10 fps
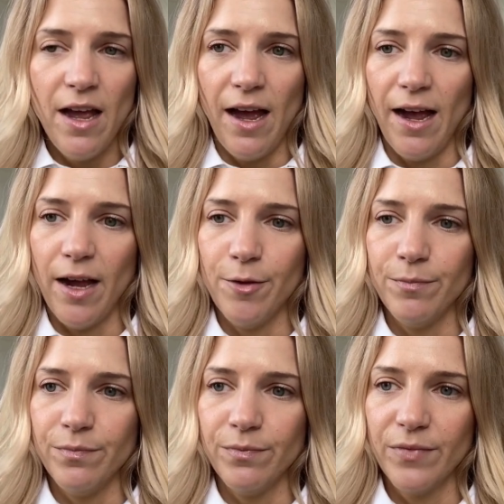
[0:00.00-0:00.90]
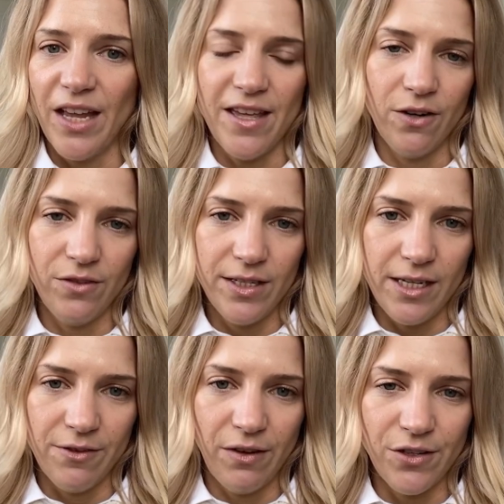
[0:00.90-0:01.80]
and then obviously
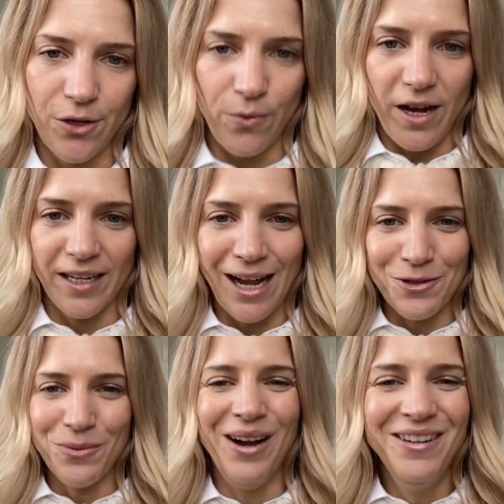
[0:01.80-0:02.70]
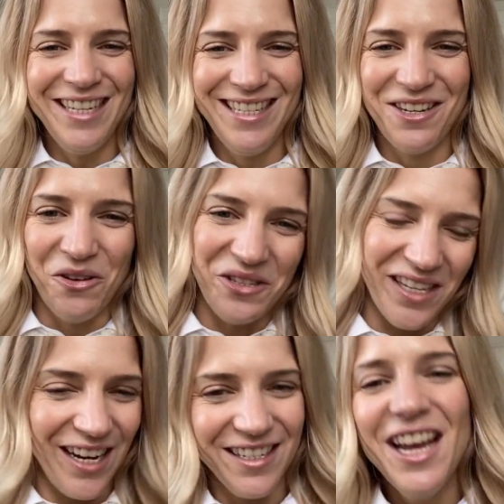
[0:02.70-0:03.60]
if I've done a workout as well, it's a
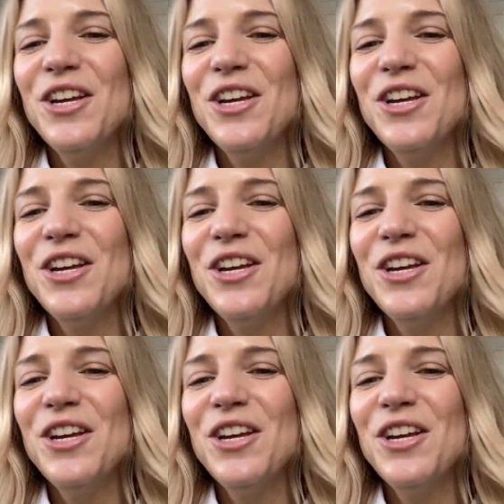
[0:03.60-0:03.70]
godsend.